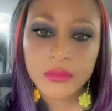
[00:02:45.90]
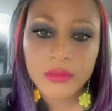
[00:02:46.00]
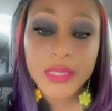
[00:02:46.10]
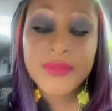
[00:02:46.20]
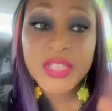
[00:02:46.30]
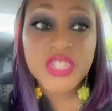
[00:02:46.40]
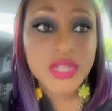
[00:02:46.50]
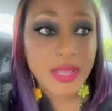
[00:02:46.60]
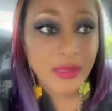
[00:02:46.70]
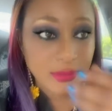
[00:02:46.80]
Live each
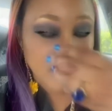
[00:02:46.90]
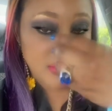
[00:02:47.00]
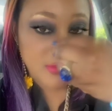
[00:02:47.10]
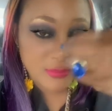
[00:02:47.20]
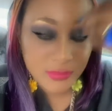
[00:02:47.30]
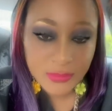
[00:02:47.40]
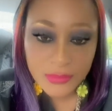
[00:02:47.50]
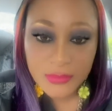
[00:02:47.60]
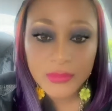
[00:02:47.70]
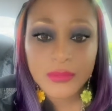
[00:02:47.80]
day
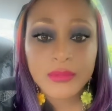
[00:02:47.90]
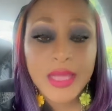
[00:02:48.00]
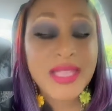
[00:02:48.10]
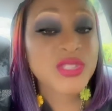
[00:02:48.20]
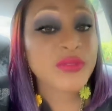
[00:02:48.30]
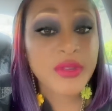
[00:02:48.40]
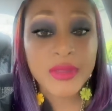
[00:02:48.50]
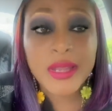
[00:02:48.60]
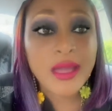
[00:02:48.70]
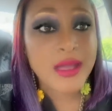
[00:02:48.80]
as your
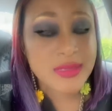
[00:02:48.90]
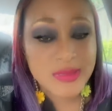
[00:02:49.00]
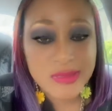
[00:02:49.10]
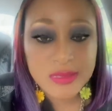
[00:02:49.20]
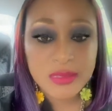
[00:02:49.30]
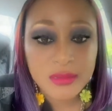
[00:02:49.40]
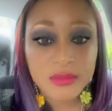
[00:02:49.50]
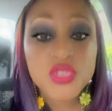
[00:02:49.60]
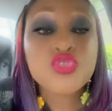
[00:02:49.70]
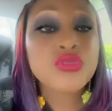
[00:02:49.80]
very last.
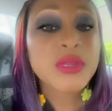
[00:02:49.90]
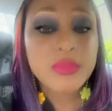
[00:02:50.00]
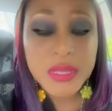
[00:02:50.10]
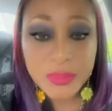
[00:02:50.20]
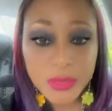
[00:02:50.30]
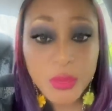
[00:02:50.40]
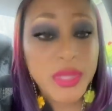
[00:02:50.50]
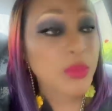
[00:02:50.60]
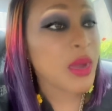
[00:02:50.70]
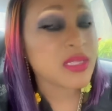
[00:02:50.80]
Treat people the way
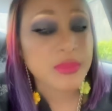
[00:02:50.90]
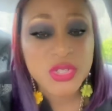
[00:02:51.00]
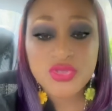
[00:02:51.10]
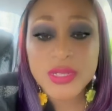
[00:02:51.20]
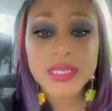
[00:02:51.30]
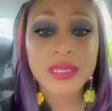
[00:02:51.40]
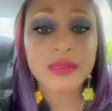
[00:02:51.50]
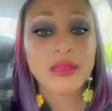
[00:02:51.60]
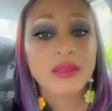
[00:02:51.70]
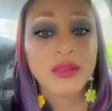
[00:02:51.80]
you want to be
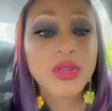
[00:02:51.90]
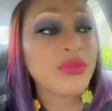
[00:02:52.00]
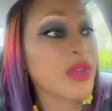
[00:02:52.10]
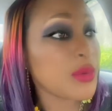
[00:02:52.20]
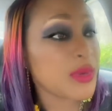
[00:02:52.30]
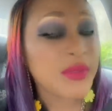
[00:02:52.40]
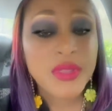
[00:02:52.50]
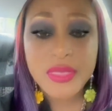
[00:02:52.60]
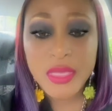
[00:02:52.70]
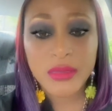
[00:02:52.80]
treated. Love God with
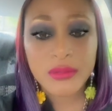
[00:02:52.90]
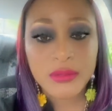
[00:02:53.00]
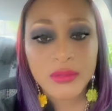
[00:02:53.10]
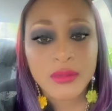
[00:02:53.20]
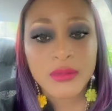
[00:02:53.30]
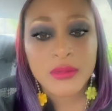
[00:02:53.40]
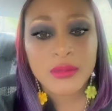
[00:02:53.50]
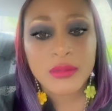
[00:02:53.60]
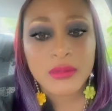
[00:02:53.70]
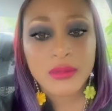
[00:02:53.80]
everything.
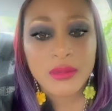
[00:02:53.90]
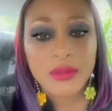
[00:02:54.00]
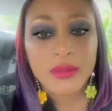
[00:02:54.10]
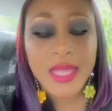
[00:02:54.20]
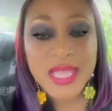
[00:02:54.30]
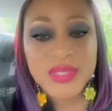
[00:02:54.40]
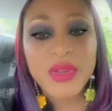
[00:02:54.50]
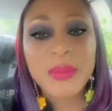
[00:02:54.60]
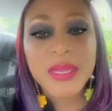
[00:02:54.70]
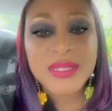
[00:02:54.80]
Guys,
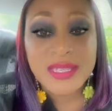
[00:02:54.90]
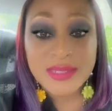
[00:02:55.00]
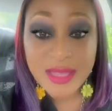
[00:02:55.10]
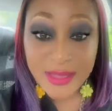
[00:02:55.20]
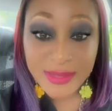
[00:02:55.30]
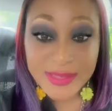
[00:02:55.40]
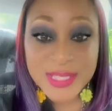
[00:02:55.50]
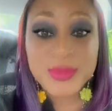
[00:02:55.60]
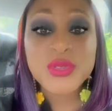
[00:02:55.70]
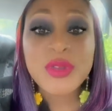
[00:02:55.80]
follow me on TikTok,
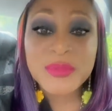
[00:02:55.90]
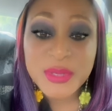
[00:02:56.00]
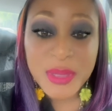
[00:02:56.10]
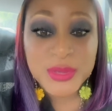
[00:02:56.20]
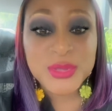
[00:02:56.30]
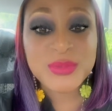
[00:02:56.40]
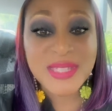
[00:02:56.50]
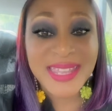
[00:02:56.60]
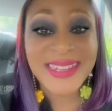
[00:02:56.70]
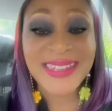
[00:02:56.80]
subscribe to my YouTube
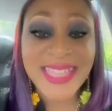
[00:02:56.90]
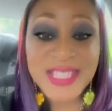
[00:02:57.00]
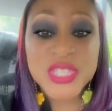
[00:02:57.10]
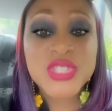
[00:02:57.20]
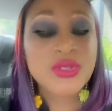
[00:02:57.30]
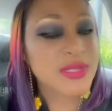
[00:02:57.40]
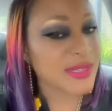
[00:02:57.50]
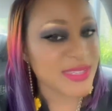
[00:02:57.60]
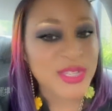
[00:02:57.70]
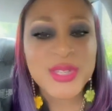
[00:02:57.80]
channel, and
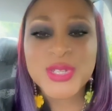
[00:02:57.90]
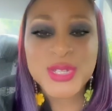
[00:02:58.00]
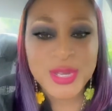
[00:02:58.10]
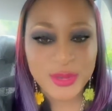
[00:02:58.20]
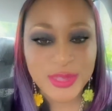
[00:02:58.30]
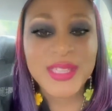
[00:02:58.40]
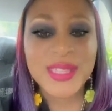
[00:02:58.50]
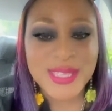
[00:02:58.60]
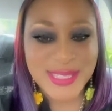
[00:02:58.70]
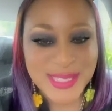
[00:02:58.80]
certainly share
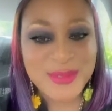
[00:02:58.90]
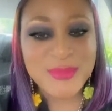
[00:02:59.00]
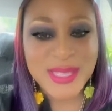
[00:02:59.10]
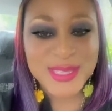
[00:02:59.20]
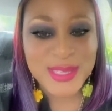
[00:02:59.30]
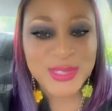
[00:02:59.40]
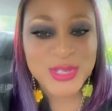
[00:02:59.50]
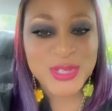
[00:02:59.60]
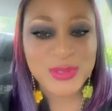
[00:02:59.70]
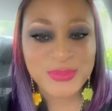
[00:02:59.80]
this
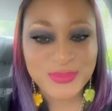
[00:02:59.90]
message.